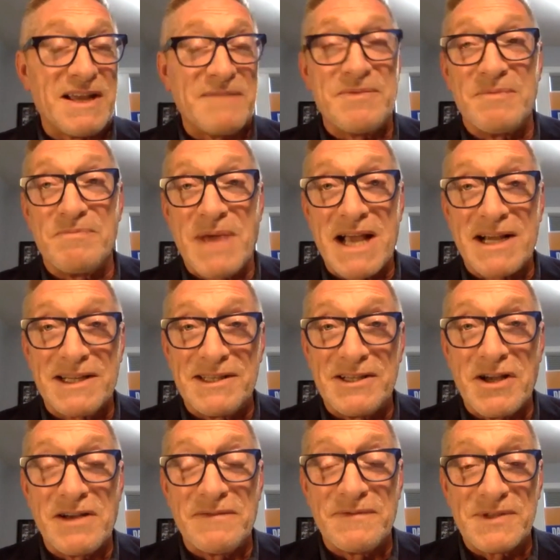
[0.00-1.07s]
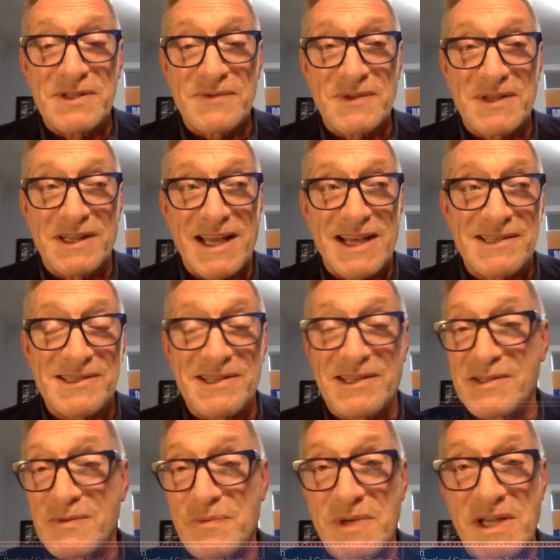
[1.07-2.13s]
I've been back in the office for the last
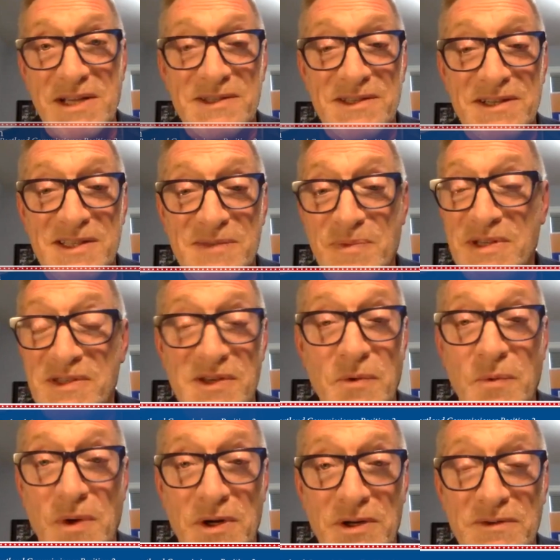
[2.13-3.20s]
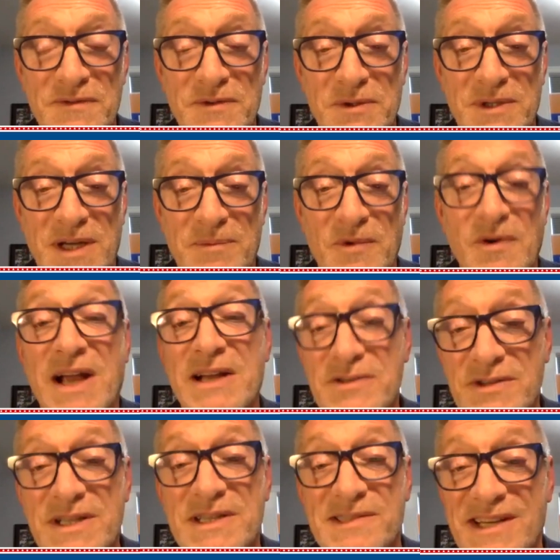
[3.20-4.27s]
6 weeks, and it's been so wonderful. And I've
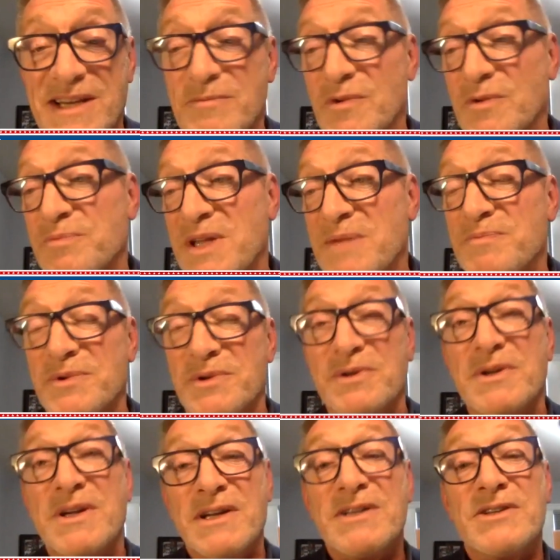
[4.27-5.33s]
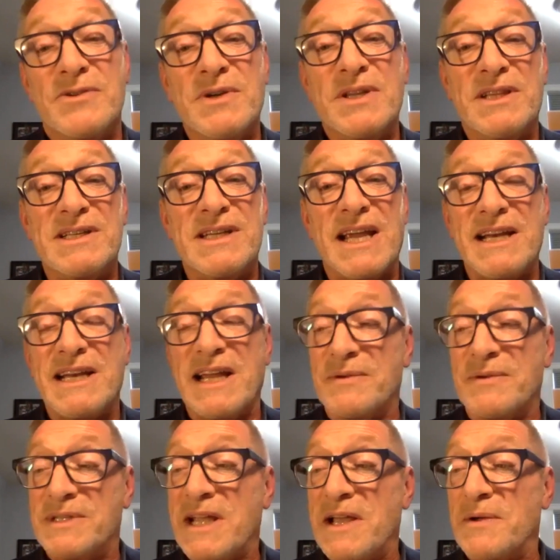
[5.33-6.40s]
gradually seen more people during the day
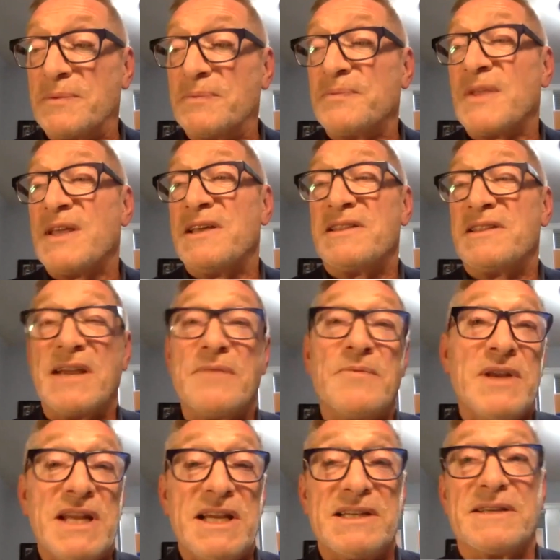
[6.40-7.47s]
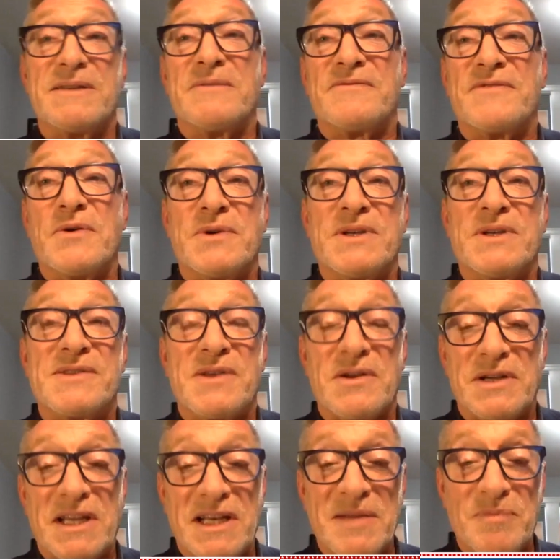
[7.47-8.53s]
downtown. Then we need to focus
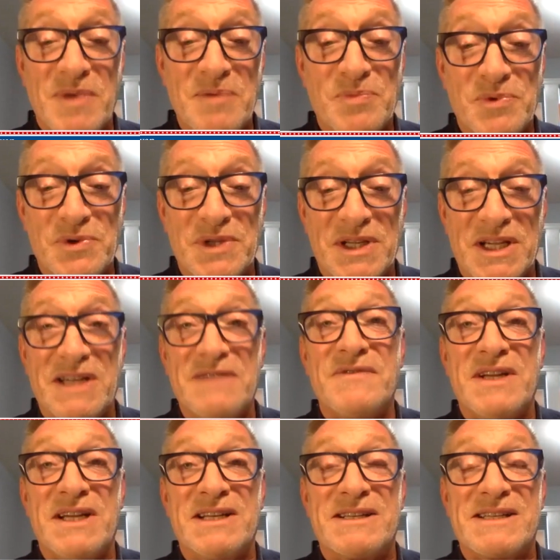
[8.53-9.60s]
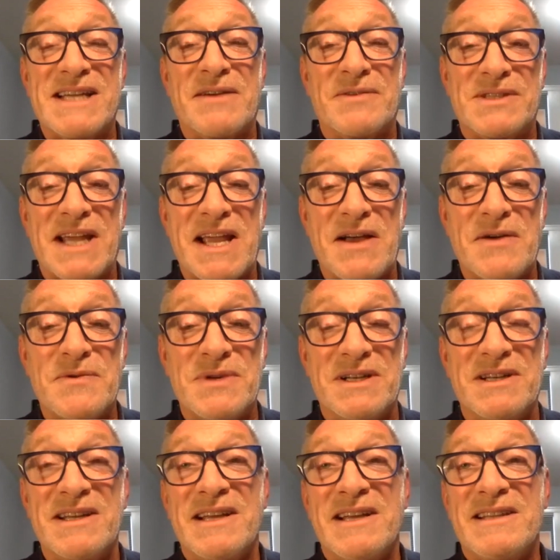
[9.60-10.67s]
on getting people in the evening downtown.
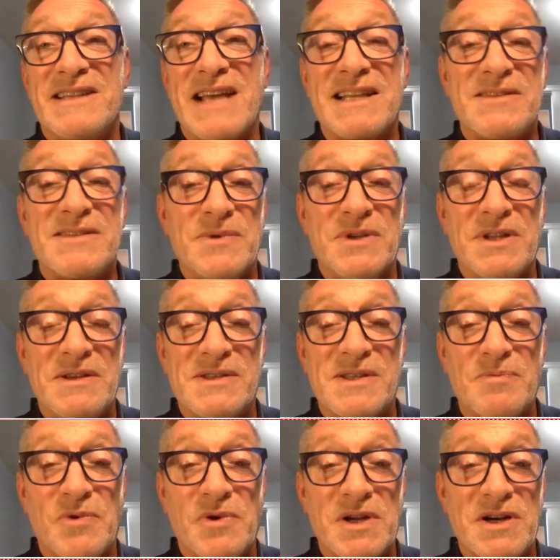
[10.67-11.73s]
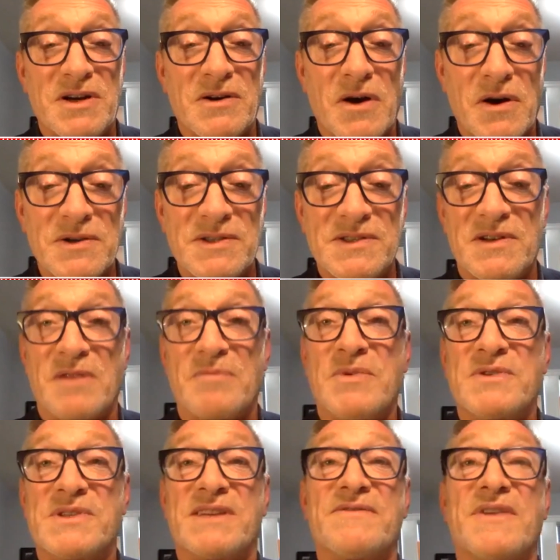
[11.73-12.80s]
And that's really supporting our arts and our
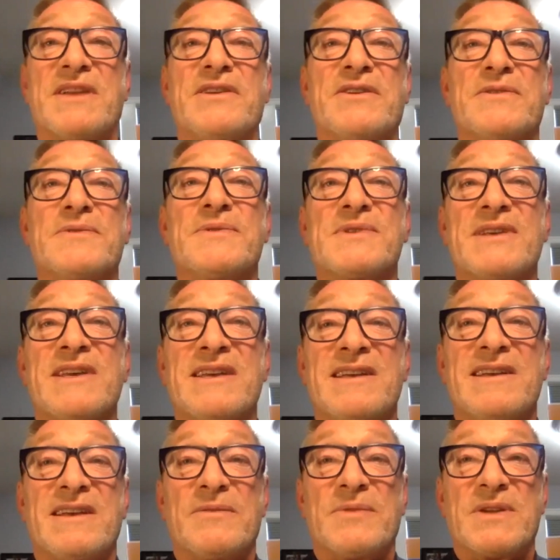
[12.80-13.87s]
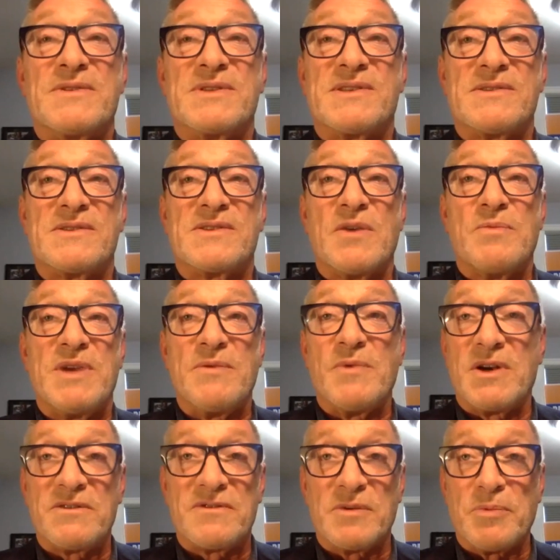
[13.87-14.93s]
music venues. There's so many
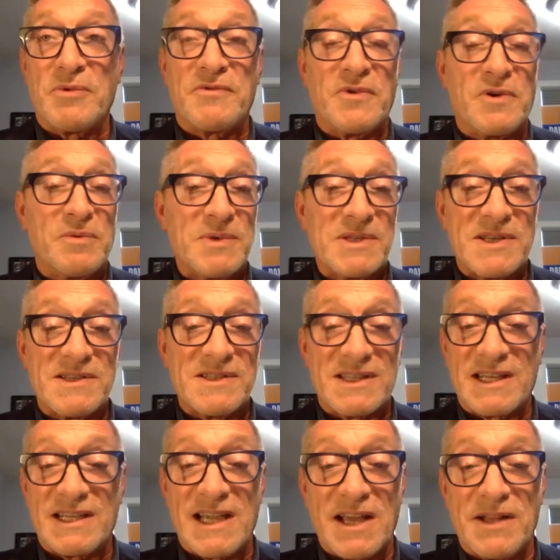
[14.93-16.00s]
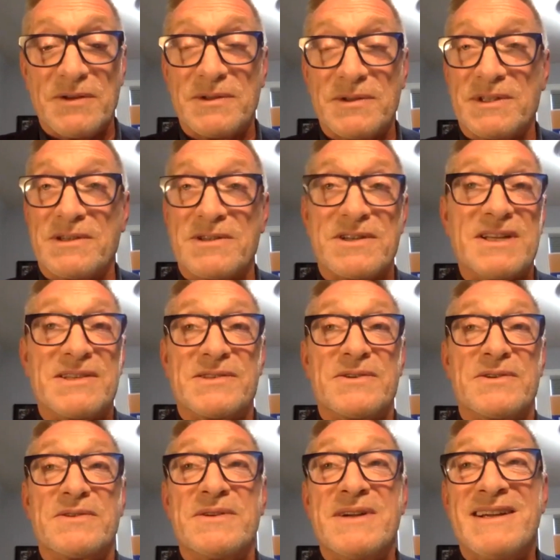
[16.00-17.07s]
wonderful performances at the Keller, the
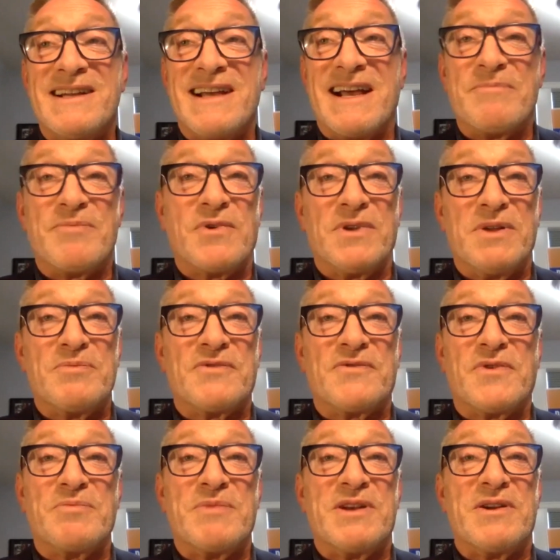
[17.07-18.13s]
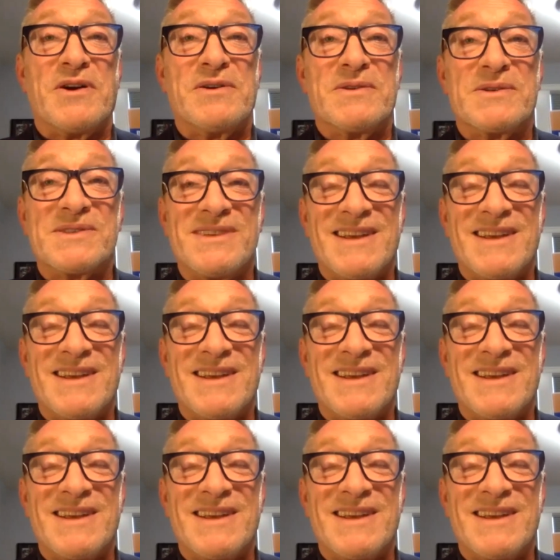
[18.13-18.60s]
Schnitzer, at Portland Performing Arts.